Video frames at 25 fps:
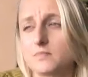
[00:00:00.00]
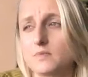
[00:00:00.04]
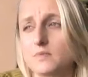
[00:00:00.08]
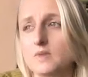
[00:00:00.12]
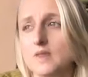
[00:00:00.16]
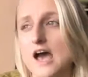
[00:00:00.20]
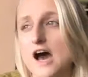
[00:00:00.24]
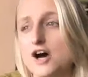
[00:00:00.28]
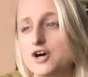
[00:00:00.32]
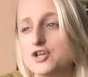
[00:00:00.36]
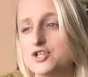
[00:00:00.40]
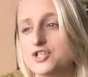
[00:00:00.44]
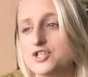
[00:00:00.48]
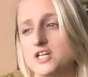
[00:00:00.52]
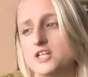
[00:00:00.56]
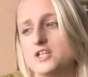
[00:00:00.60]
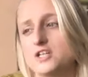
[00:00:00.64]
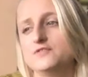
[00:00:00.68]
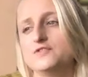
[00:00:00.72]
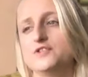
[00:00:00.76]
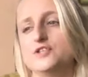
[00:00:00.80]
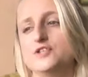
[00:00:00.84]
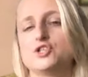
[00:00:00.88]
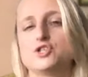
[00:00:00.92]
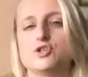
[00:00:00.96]
outside of
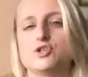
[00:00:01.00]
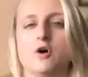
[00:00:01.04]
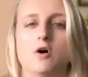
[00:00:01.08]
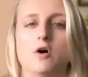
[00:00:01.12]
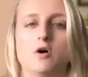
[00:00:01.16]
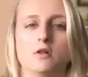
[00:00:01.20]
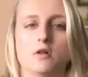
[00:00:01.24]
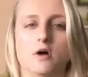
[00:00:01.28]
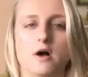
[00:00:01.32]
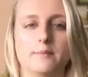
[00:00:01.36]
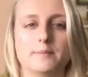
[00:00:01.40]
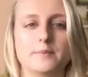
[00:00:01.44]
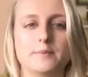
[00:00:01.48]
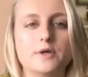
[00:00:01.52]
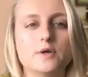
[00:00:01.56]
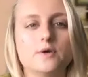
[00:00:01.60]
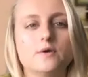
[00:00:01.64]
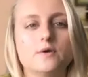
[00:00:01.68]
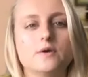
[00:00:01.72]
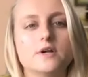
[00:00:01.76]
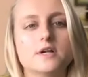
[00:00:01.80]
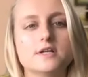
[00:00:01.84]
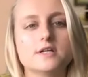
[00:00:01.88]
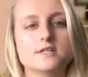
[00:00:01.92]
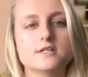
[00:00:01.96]
Nisolo, I'm
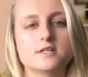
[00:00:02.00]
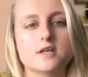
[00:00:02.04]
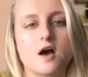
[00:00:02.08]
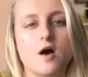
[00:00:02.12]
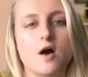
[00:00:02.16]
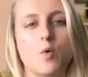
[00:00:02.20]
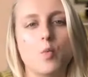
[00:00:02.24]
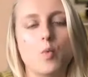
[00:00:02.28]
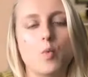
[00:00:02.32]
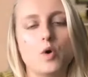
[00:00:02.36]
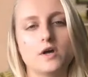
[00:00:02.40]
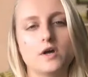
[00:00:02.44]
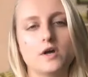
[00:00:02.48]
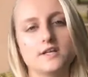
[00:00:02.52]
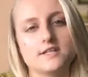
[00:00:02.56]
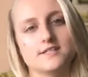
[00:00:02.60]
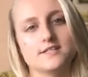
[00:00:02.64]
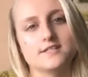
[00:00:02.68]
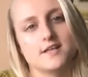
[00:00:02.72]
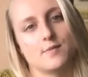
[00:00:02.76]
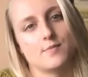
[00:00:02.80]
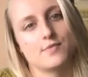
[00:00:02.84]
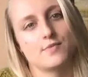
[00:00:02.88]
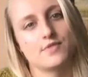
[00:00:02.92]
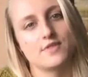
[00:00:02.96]
curious, uh, what are
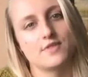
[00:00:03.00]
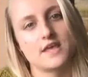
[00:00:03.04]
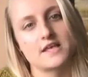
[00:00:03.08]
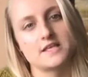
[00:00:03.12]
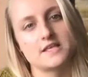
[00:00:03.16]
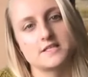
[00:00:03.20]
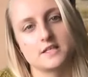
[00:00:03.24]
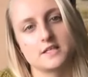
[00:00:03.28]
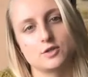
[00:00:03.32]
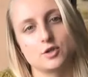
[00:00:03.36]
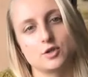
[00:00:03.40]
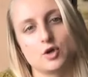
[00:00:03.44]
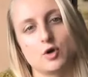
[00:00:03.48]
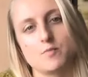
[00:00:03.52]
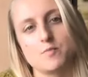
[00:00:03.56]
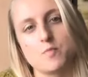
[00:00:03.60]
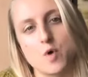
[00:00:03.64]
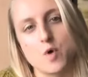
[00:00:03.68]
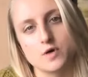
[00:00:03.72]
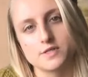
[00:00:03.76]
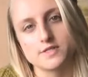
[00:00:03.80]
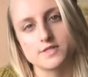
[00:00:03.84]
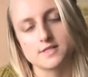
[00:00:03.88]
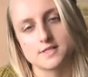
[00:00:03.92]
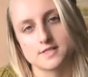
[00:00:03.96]
some things that you're
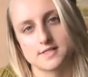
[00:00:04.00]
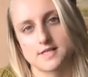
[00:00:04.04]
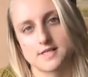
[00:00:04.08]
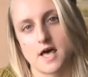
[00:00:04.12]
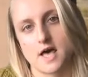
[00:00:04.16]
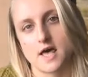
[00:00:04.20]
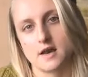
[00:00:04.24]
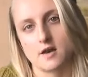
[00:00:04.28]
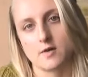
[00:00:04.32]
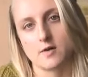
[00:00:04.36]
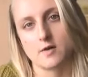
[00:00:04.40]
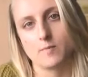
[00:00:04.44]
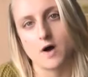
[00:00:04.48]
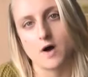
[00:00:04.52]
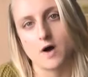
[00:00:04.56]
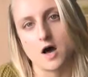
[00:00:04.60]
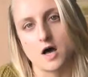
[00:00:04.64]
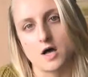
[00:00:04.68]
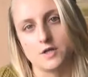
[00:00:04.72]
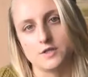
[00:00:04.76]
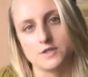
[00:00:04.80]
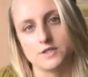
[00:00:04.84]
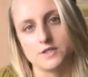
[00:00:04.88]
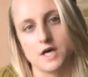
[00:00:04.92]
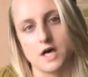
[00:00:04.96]
most excited
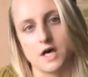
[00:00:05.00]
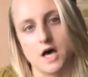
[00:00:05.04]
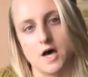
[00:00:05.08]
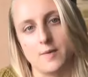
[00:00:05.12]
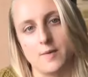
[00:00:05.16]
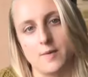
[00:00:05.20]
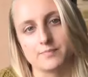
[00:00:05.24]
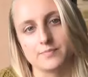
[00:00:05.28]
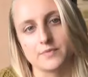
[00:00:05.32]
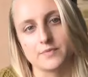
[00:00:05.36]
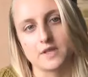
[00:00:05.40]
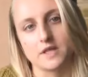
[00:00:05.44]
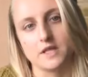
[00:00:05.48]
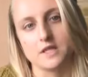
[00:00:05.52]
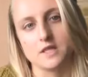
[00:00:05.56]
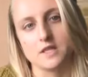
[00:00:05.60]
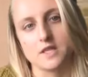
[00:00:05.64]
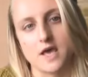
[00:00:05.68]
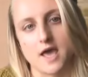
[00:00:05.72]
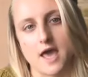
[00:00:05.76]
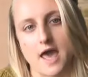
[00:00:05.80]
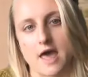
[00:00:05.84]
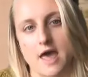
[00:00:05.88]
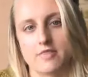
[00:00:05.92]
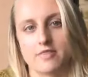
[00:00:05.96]
about um, in
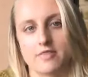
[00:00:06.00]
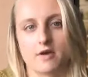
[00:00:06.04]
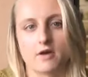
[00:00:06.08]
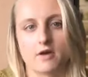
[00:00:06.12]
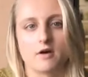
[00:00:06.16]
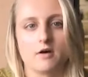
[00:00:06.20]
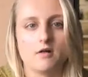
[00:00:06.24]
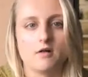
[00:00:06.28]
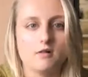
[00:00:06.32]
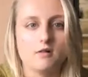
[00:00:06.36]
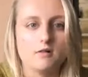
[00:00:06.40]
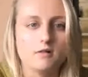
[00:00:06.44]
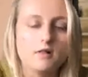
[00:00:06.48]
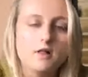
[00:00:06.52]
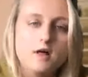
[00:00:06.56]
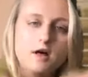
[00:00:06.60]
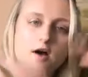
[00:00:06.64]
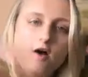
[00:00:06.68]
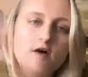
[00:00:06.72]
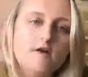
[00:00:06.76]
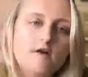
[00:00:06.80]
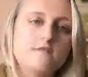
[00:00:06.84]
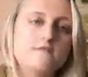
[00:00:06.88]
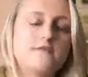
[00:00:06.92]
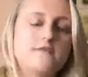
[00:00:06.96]
the ethical
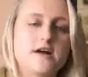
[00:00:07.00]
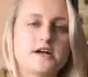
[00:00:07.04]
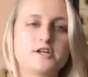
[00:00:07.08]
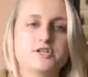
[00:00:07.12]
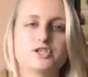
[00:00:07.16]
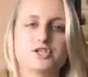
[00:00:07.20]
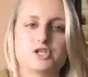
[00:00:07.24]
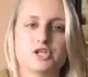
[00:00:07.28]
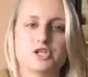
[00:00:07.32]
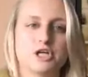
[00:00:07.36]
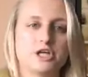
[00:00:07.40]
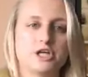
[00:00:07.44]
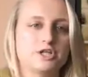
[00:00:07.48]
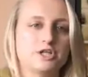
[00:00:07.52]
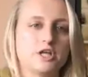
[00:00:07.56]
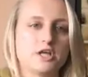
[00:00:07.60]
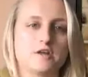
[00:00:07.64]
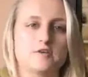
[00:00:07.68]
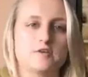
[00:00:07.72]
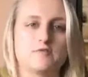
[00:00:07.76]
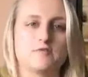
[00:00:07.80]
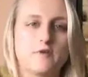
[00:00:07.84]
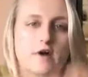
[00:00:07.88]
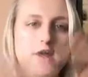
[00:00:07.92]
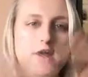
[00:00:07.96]
fashion,
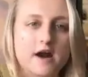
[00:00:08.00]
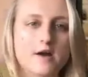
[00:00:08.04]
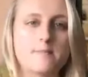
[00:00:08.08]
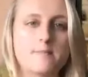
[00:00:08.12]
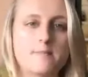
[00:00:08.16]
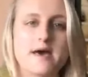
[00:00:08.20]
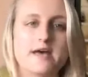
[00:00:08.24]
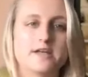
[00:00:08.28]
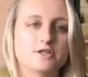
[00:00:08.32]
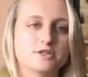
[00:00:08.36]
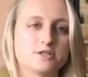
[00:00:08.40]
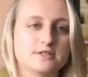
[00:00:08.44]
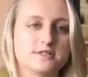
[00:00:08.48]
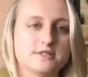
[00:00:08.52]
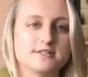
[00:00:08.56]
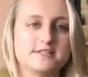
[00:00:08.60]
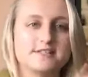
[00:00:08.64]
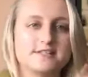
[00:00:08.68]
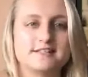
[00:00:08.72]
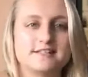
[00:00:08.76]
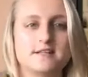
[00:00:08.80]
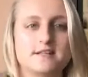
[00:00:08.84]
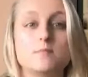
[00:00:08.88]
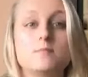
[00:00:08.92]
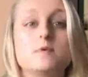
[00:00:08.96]
environmental
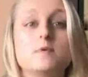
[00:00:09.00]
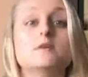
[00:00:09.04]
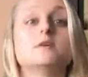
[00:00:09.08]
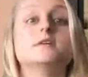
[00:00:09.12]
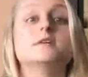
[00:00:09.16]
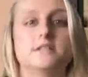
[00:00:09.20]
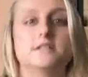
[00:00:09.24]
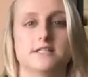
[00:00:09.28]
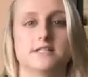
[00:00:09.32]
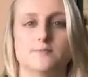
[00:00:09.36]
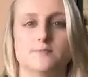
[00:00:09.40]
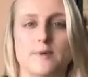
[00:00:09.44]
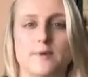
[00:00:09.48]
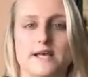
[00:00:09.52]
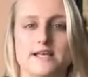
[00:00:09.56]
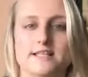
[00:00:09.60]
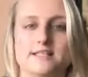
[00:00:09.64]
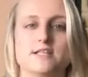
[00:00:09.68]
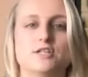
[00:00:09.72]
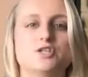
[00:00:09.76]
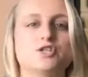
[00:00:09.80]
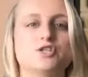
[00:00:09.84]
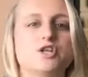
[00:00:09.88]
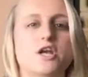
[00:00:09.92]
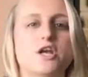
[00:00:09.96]
sustainability space
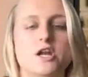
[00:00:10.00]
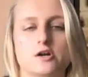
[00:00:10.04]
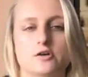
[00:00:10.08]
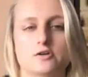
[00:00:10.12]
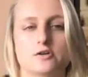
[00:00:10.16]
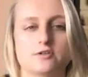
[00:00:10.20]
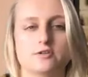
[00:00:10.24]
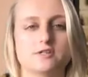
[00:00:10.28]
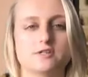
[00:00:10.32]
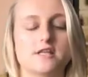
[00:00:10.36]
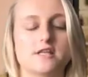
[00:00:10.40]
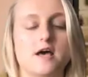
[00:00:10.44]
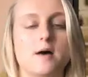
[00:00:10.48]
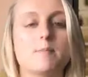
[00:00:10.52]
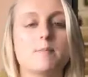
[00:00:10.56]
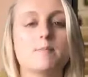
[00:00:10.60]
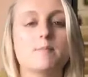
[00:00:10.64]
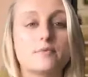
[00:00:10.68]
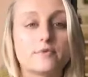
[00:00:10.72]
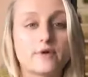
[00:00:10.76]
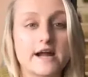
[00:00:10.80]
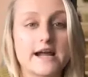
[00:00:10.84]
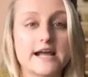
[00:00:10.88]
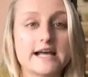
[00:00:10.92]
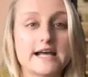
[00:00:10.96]
in general? Some
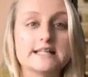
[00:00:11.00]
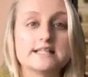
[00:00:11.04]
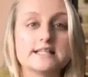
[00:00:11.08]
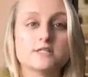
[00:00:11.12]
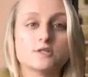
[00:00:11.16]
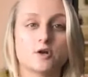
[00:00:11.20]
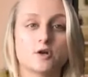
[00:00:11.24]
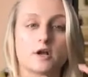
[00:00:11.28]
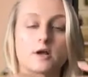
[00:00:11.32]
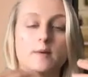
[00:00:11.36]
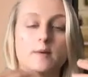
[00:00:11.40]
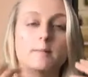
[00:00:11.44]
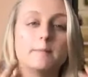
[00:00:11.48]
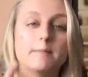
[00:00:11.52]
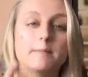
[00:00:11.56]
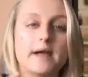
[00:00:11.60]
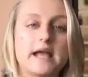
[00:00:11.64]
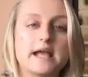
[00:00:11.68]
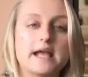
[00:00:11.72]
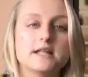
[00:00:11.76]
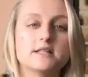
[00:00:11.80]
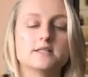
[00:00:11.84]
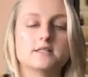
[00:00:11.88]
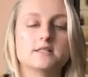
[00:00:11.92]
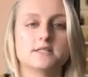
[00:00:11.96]
brands or
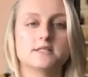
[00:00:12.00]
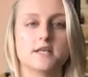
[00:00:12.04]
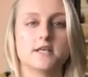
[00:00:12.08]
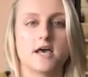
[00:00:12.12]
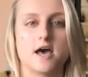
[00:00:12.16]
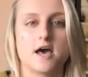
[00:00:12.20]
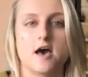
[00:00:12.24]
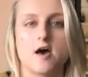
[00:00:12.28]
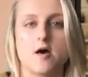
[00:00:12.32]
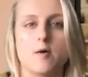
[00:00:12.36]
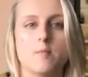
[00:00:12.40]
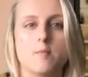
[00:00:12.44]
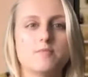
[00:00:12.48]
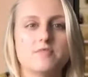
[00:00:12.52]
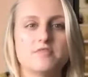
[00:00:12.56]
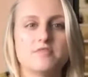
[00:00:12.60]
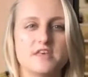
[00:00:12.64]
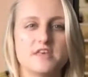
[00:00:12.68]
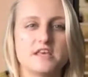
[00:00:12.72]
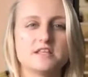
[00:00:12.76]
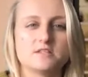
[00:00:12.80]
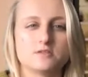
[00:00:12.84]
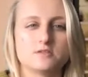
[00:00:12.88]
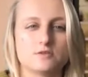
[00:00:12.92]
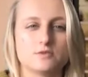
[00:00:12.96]
campaigns, um,
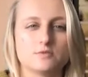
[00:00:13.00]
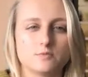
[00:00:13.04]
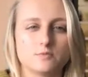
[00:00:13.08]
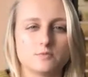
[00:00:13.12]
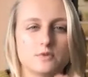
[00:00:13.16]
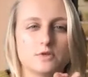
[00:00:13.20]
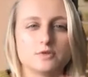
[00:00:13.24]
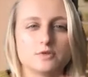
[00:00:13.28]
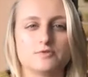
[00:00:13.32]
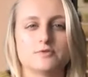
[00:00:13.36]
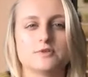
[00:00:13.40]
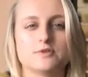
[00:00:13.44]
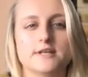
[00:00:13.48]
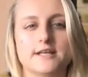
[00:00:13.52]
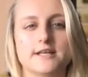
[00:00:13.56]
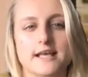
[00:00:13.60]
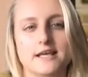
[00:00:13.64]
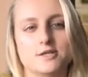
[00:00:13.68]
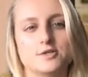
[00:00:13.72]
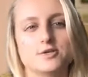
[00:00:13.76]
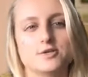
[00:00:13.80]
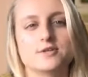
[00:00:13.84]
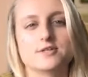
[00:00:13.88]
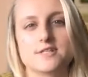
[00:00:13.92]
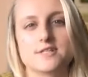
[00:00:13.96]
things that really
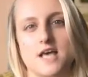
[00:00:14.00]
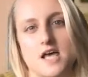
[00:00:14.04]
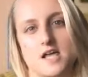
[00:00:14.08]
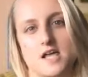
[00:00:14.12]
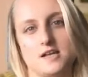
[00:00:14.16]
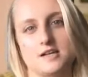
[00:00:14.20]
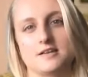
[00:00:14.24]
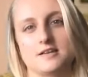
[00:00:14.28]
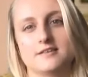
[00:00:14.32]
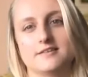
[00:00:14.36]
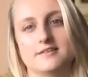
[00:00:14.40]
get you excited?